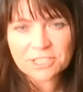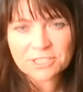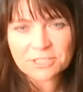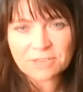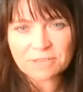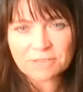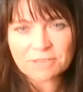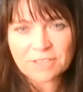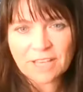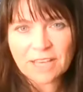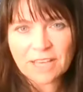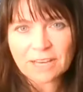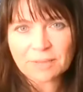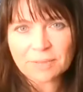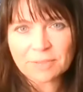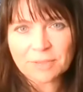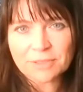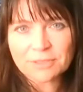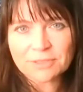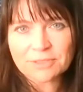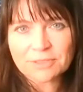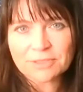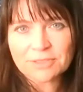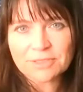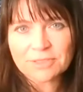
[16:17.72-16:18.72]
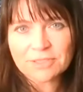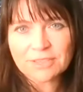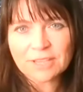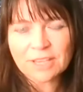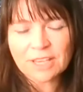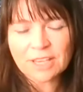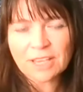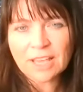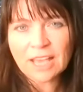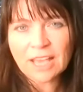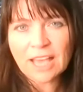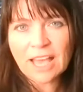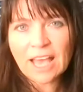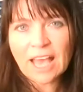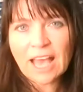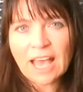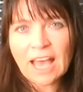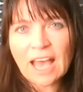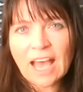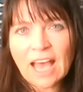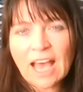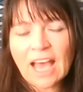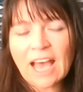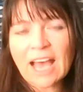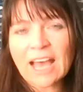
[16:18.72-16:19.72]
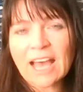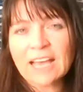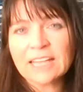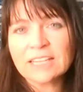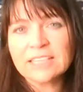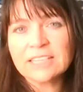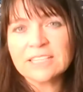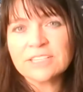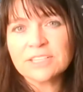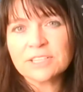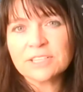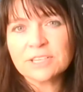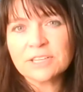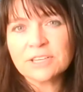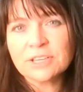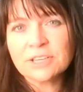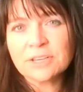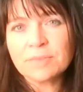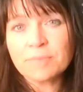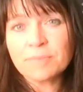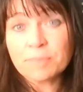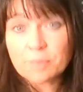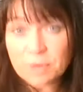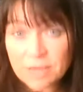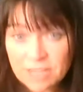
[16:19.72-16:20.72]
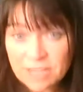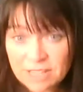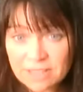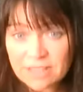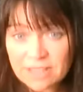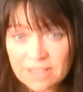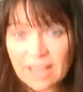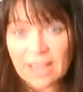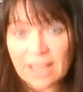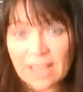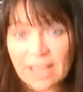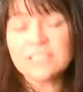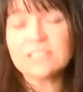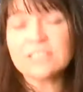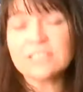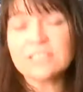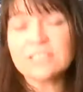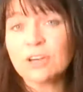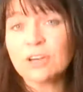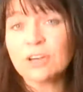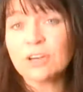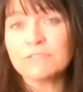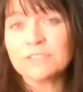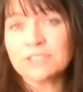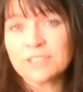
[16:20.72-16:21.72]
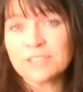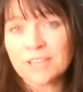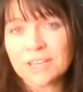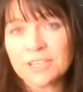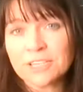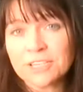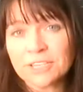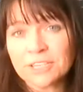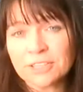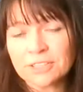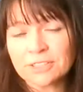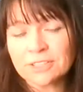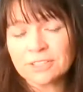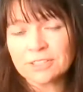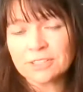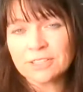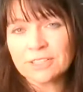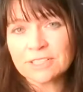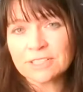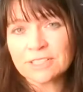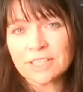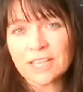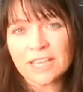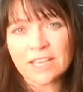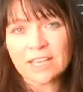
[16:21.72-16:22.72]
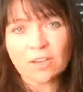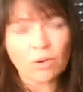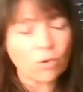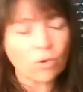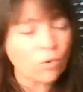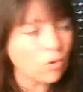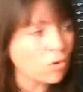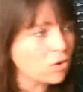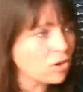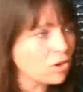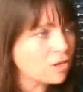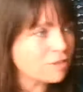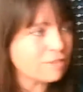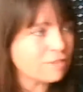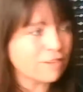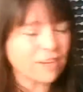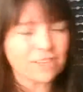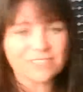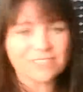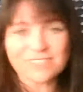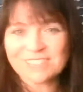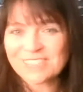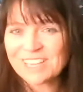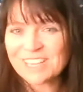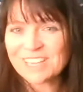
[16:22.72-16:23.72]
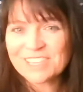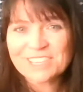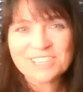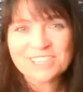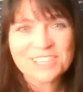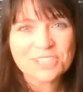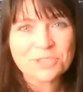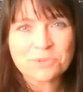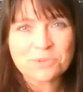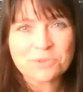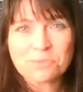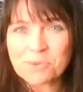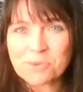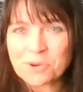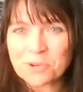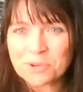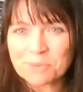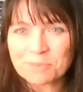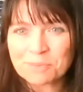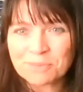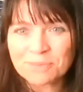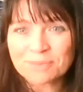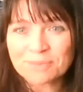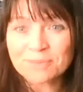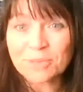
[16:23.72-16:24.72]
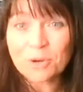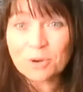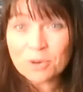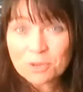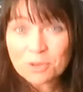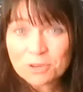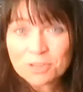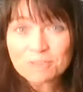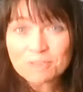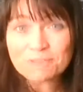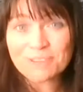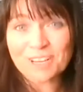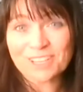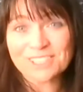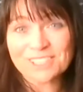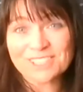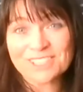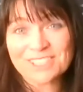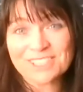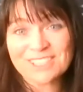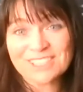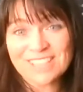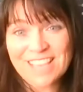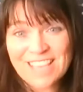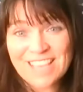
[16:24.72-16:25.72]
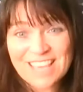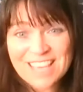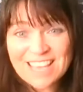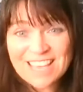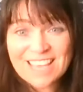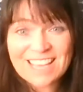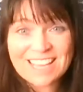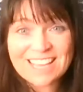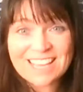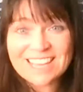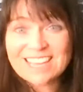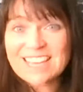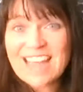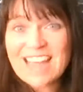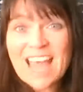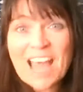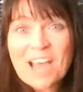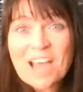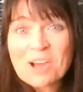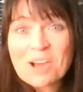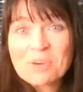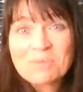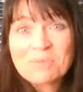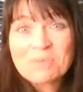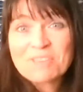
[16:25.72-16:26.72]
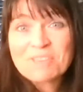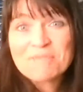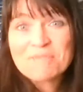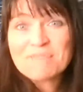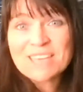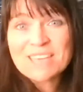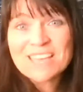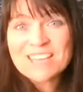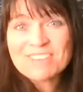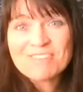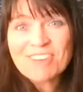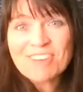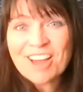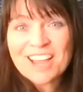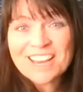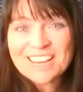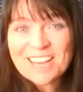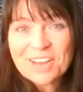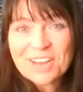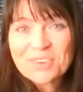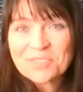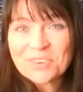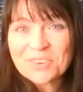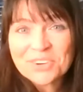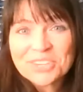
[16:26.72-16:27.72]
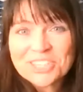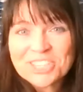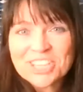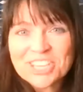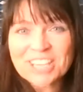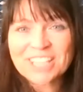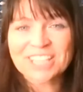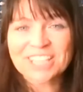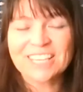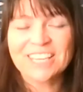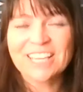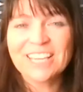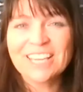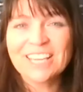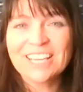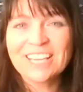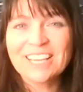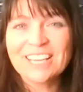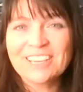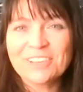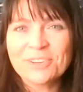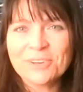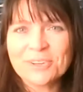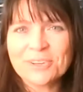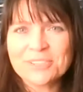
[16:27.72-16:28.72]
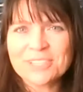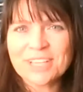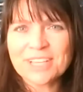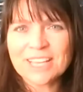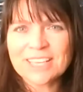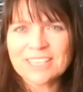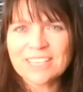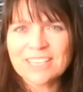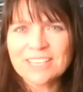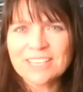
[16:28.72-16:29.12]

of the elements and bring that into the conversation. It's like all of us in this room, all of us here now with me right now watching, you know, it's like